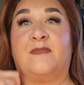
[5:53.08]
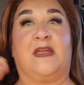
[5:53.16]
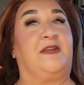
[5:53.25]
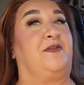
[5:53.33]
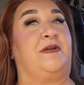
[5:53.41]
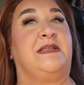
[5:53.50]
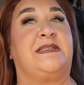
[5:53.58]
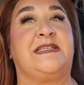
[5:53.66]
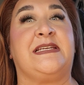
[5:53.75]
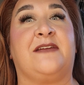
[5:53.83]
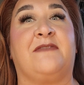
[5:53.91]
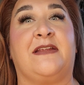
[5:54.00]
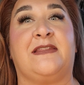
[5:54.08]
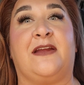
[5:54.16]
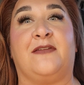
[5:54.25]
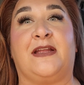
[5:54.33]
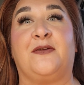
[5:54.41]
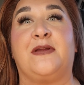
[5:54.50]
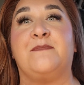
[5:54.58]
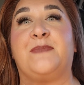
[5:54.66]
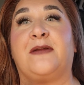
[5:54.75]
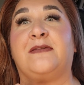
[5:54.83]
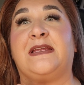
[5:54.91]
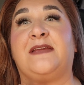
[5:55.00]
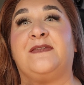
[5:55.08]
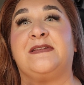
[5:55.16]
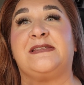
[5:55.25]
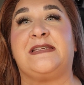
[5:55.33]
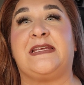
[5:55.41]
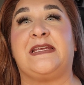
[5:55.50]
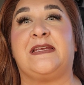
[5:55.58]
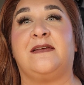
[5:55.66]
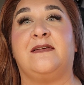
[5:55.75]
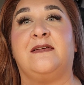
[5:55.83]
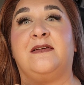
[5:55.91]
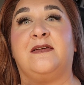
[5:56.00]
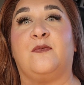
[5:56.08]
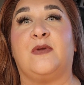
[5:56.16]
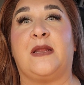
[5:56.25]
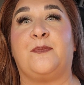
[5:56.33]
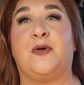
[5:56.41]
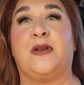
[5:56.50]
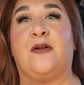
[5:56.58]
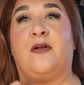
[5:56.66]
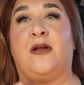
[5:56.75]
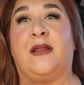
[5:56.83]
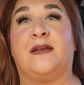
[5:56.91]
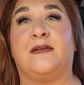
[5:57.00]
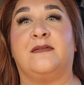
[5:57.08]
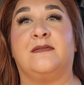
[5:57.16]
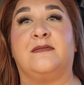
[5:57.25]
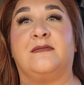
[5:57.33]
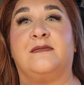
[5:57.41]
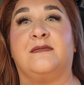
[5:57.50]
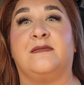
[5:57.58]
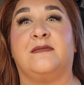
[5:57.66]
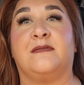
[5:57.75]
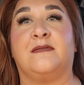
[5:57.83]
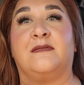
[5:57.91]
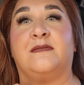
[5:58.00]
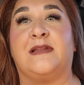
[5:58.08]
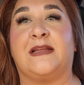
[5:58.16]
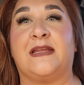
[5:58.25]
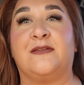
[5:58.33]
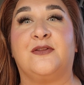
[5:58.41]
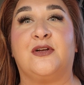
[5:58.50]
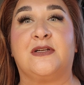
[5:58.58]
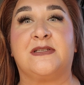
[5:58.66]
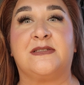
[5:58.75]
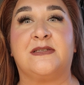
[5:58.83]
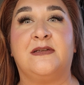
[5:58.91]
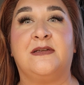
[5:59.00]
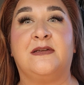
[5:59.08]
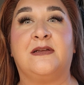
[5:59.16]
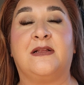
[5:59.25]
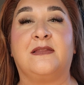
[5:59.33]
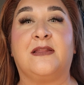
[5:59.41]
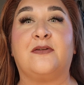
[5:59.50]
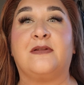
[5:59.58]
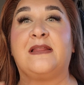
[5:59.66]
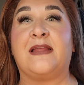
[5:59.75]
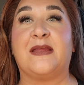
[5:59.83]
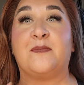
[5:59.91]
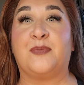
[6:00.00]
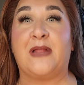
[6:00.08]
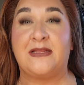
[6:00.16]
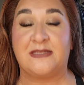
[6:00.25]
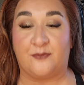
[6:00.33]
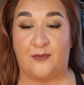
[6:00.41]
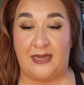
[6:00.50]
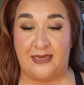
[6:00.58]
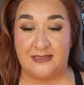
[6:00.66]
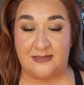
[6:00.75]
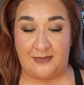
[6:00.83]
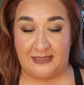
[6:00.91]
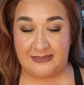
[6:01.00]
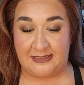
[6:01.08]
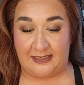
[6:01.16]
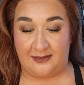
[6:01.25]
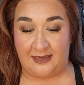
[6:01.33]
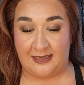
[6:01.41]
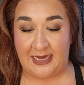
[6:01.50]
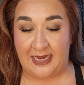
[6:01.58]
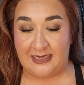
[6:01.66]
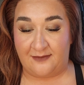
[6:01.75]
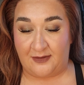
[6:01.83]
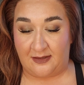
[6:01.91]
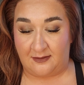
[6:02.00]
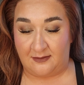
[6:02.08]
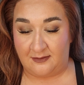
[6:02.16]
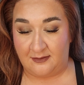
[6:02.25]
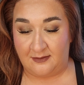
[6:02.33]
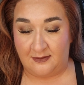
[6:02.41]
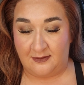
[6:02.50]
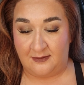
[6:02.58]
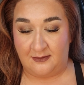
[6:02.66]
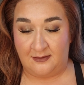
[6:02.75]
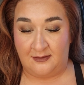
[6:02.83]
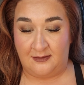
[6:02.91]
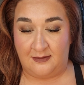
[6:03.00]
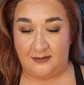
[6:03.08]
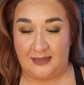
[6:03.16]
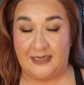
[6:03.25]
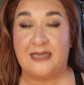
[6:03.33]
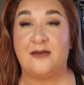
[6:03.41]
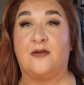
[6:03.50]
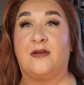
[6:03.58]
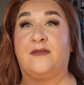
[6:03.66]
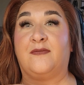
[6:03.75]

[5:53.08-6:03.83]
and you can see it right there. Like you can barely even see when I put it on. Like it looks literally like it blends right into my skin. I can't even, I cannot